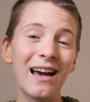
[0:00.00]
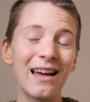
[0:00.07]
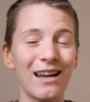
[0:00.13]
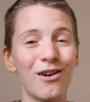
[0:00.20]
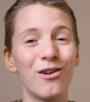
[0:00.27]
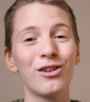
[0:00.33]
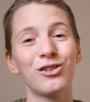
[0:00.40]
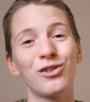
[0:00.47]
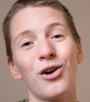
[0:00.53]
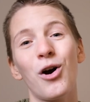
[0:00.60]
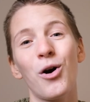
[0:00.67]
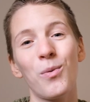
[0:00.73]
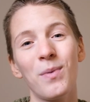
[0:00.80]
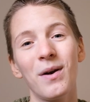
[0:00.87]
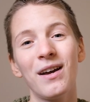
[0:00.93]
and I also
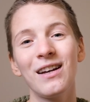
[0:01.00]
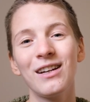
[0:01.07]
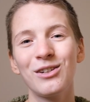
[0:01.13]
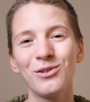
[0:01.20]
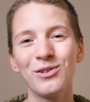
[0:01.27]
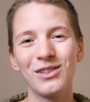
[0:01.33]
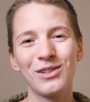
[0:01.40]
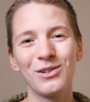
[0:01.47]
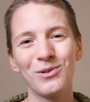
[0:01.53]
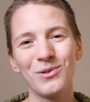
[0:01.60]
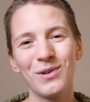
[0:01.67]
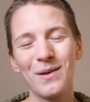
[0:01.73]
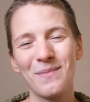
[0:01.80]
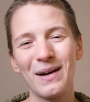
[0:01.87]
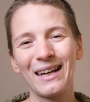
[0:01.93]
hope to see you
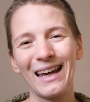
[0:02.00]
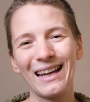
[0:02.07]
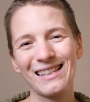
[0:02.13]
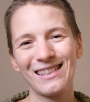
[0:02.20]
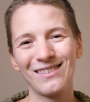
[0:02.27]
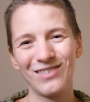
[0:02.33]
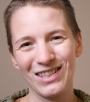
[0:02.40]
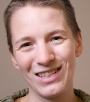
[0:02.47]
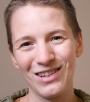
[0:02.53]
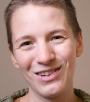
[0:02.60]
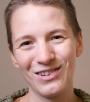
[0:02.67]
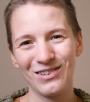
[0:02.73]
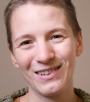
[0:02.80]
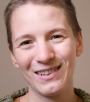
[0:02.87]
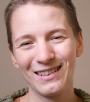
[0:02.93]
in my next
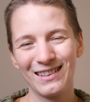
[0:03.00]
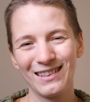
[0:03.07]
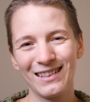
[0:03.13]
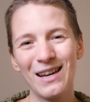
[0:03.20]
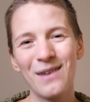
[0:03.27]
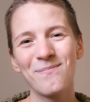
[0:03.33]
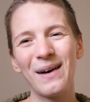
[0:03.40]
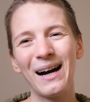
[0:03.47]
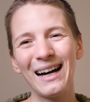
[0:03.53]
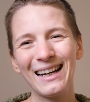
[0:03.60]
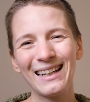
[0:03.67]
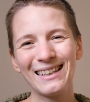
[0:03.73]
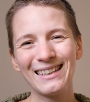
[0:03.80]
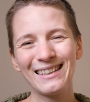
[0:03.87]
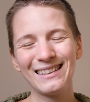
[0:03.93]
video.
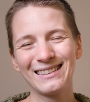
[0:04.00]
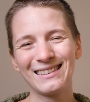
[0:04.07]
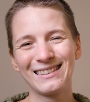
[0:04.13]
Bye!